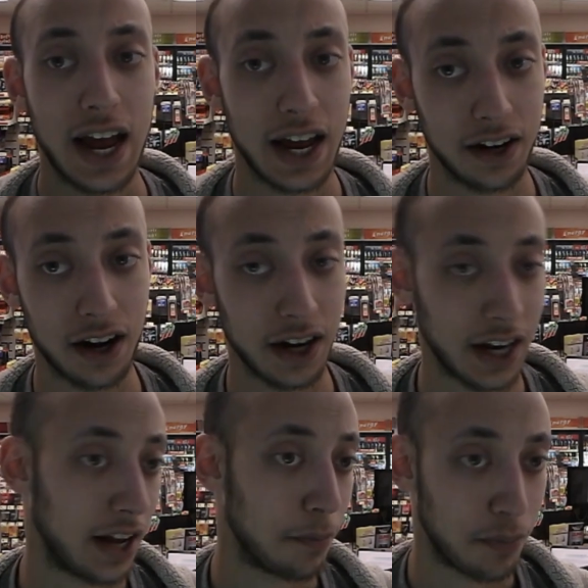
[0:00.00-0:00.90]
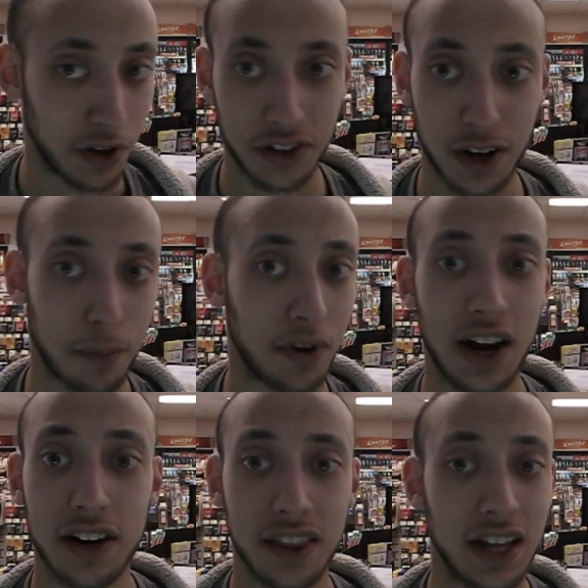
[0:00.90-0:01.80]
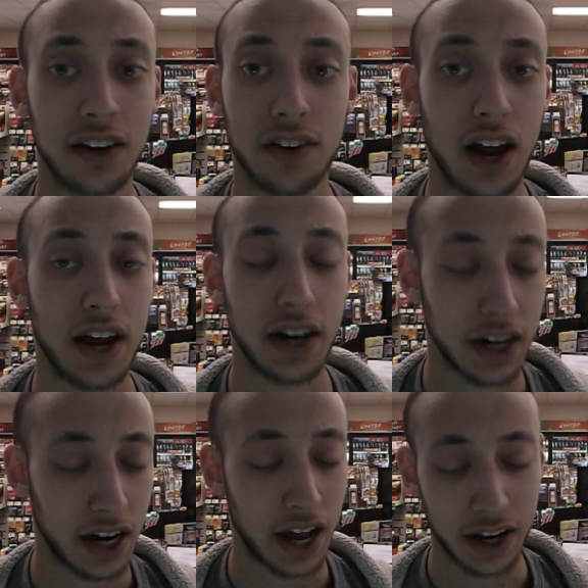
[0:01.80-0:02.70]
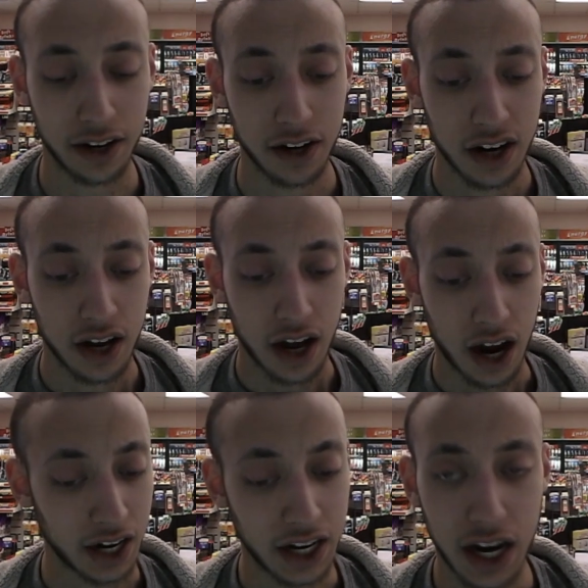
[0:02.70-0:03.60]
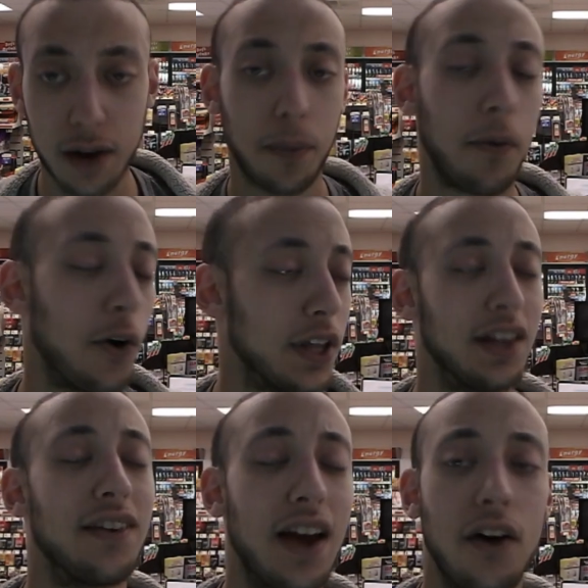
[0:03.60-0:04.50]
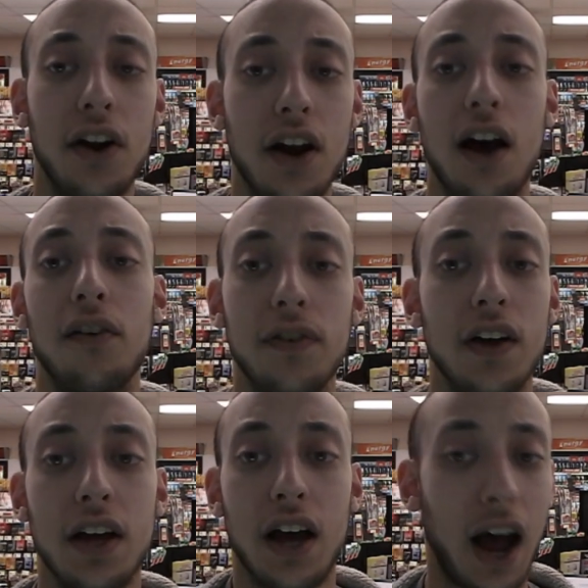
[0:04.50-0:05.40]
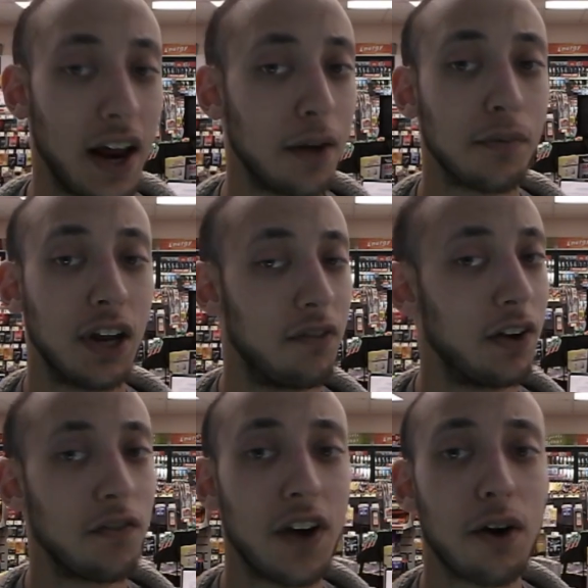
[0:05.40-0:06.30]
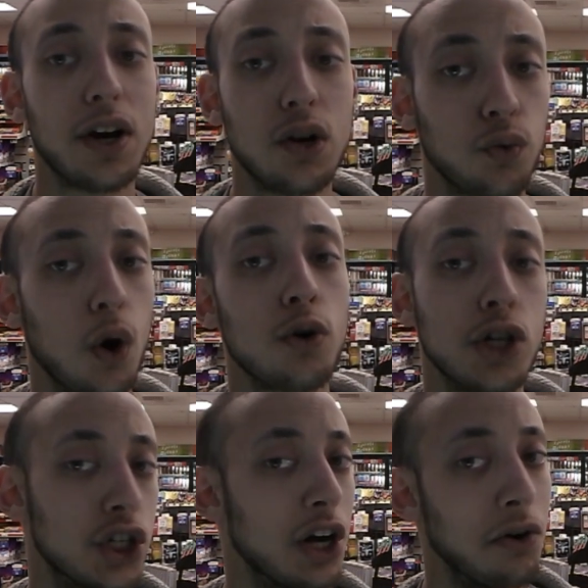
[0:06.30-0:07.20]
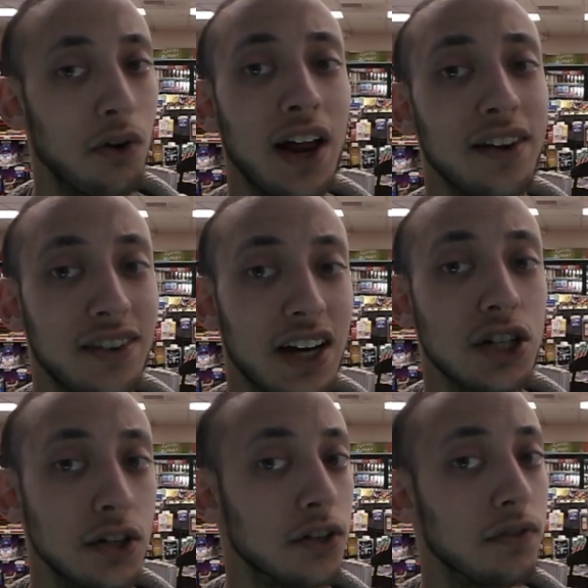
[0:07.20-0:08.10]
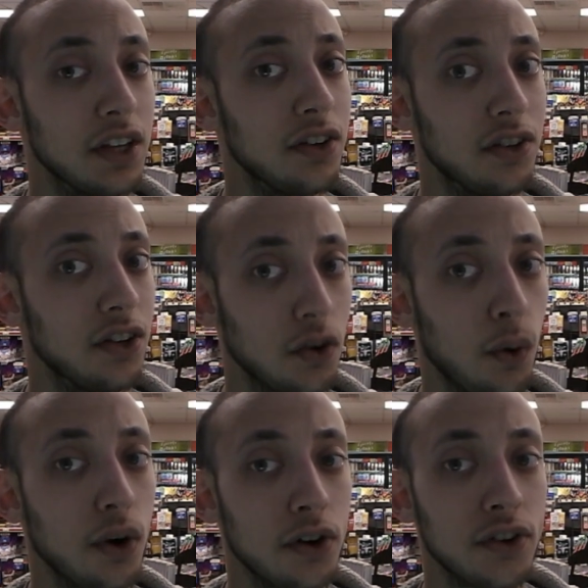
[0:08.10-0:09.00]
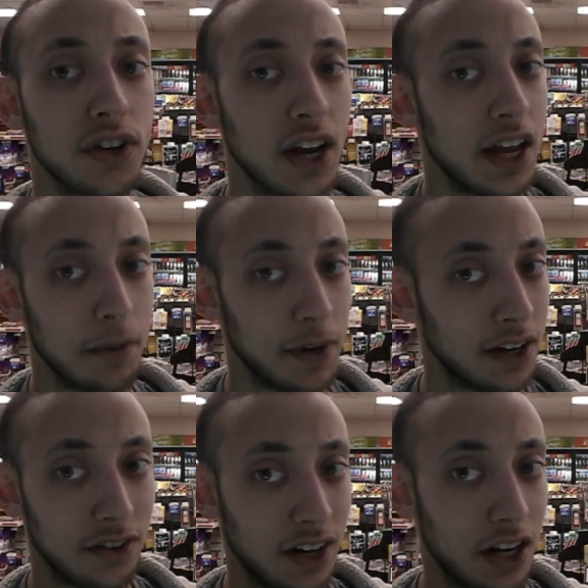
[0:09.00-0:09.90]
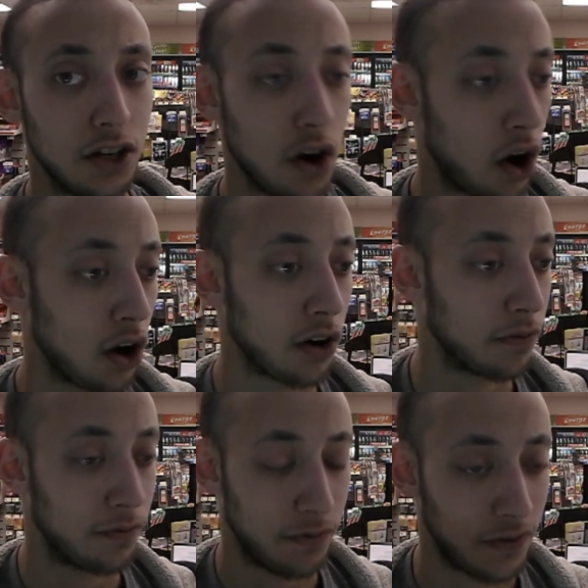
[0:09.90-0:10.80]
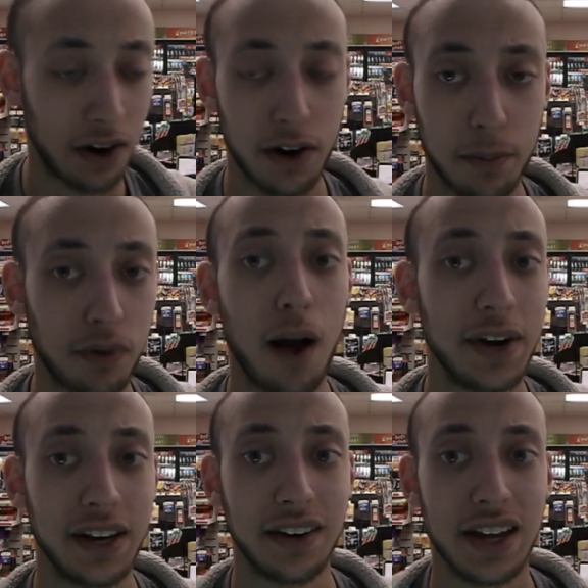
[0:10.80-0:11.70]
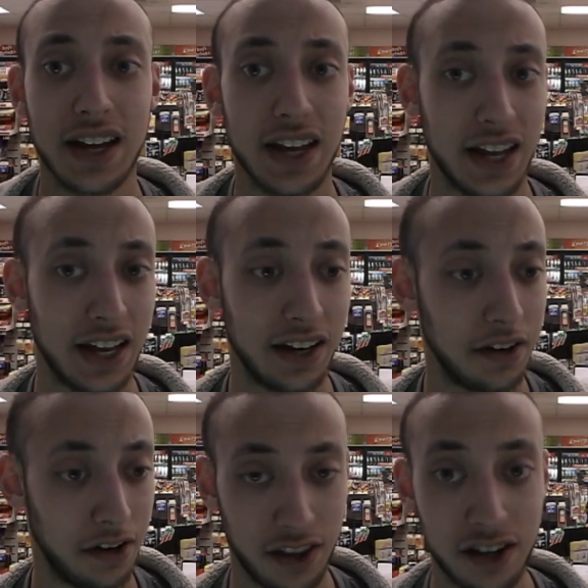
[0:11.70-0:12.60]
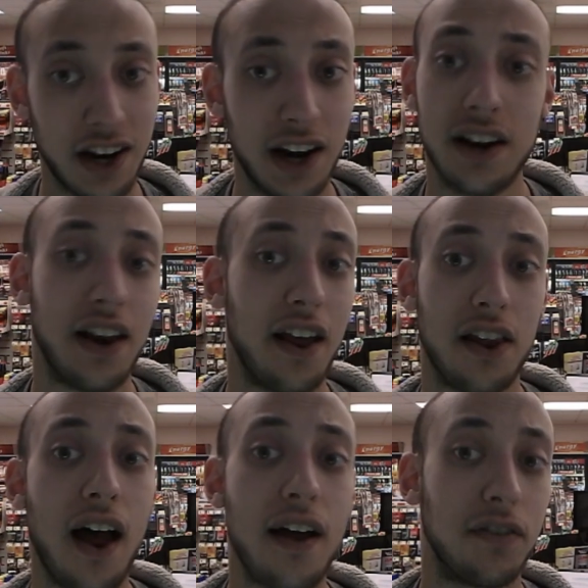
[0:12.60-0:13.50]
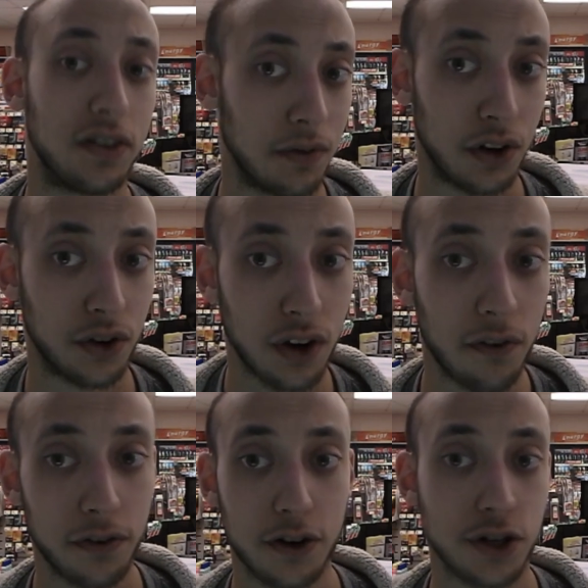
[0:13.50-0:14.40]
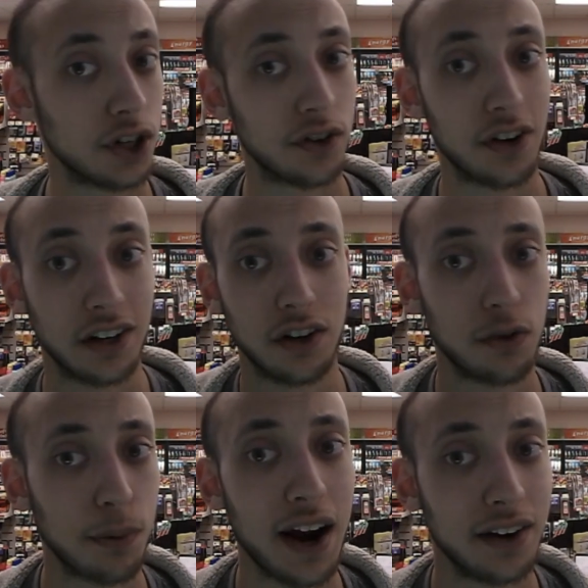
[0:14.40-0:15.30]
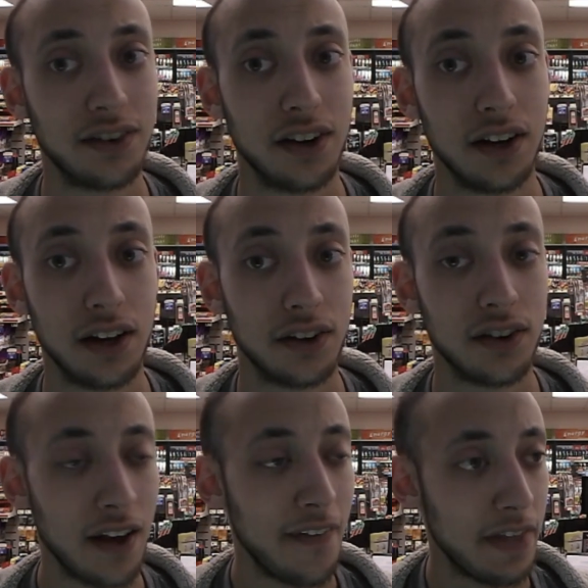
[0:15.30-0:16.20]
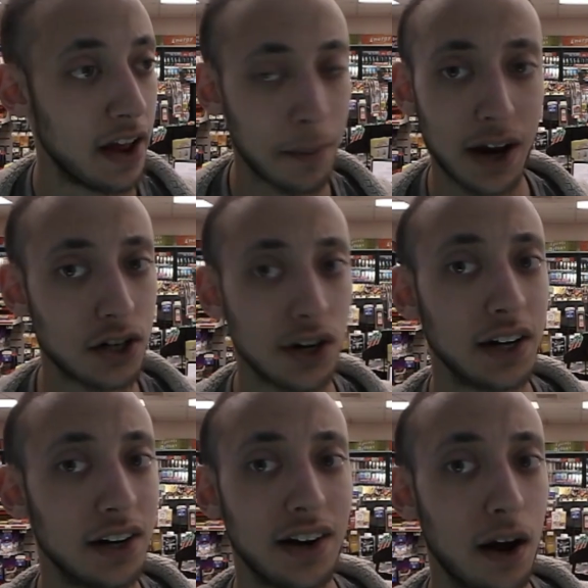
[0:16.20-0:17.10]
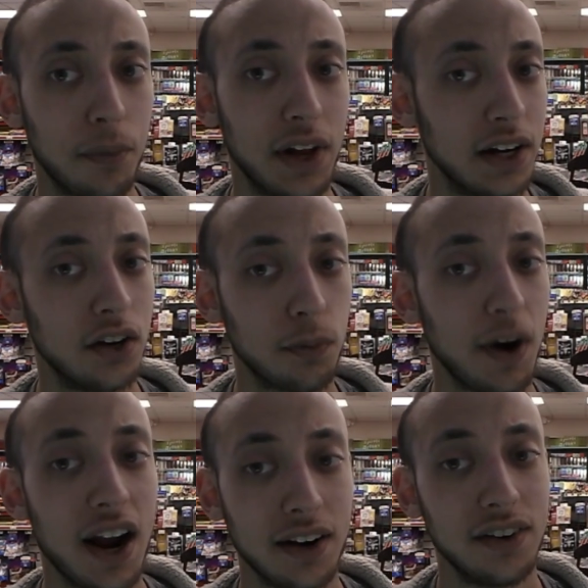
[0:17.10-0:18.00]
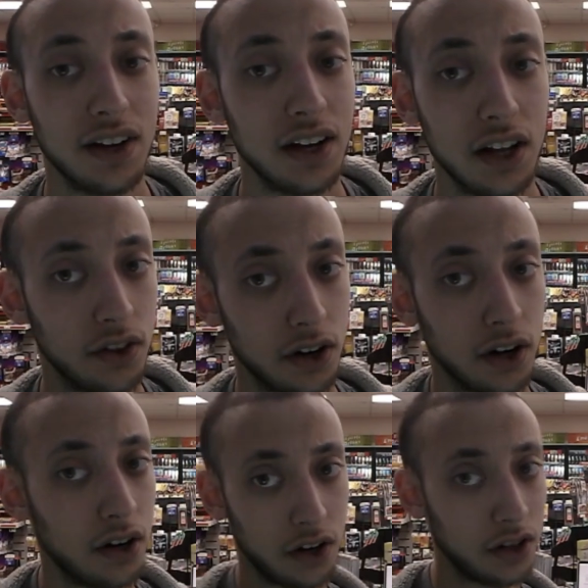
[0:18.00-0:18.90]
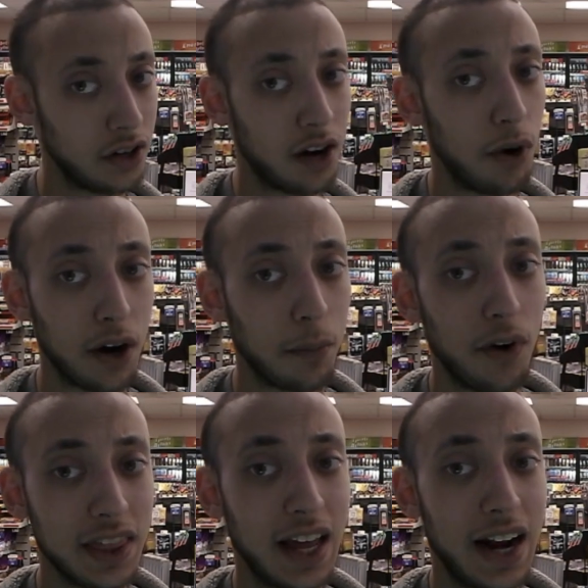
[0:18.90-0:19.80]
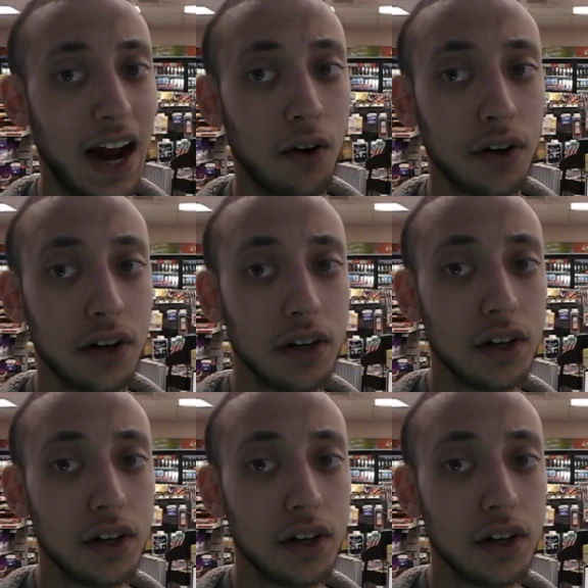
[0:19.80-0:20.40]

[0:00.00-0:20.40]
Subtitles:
And again, builds up a lot of the anxiety. And I can't point this out enough. I am giving very gross generalizations of these disorders because they are very prominent in the day-to-day lives of their sufferers, just like dyspraxia is. And I'm not trying to downplay dyspraxia either. I want to point that out.